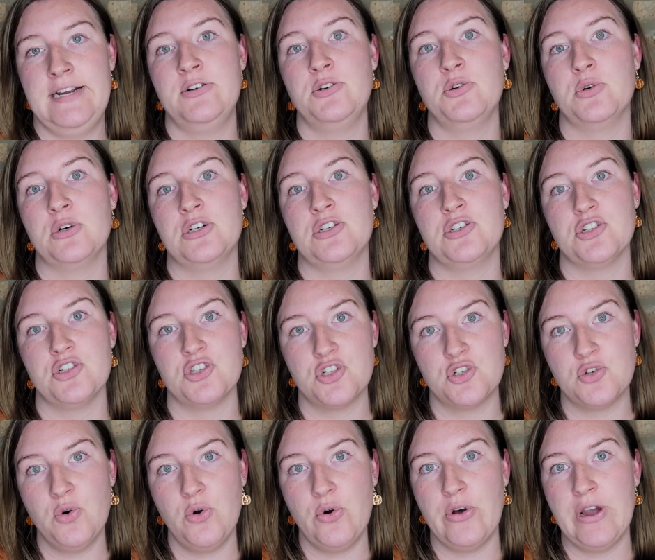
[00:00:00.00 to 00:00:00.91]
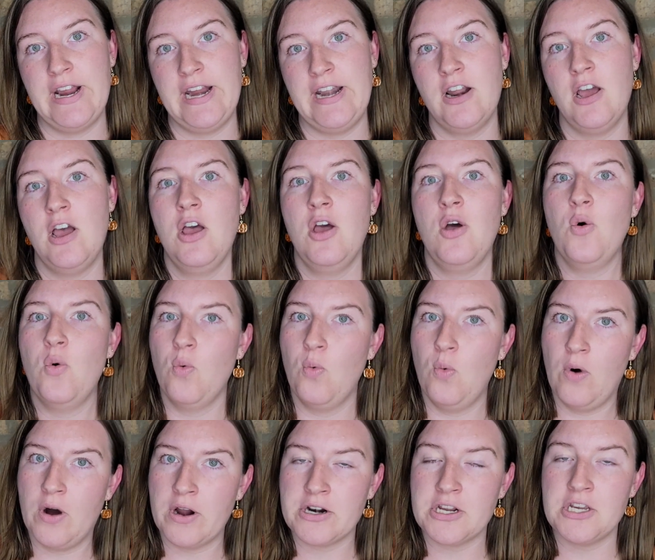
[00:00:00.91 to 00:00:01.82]
and or destroyed.
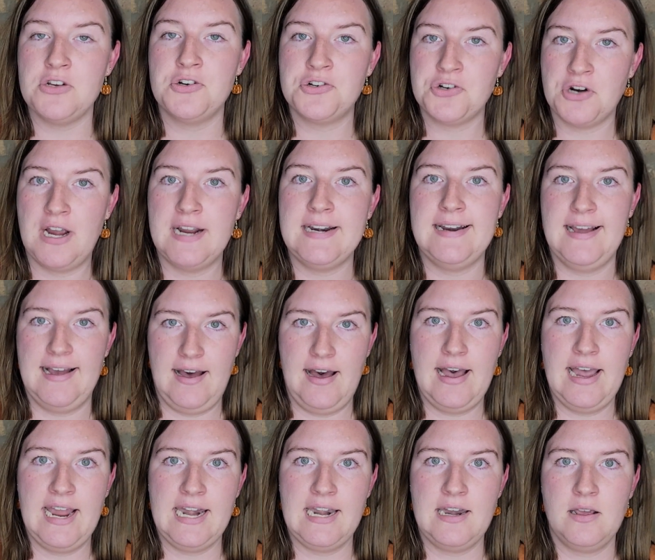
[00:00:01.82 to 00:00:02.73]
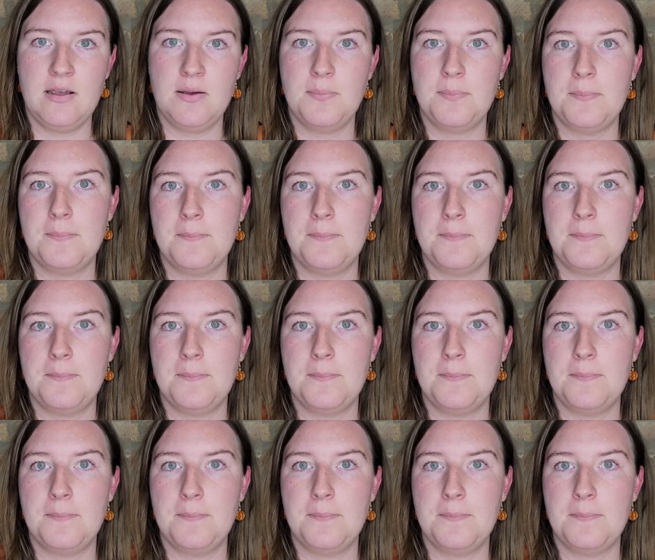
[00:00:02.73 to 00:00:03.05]
What are you trying to hide?"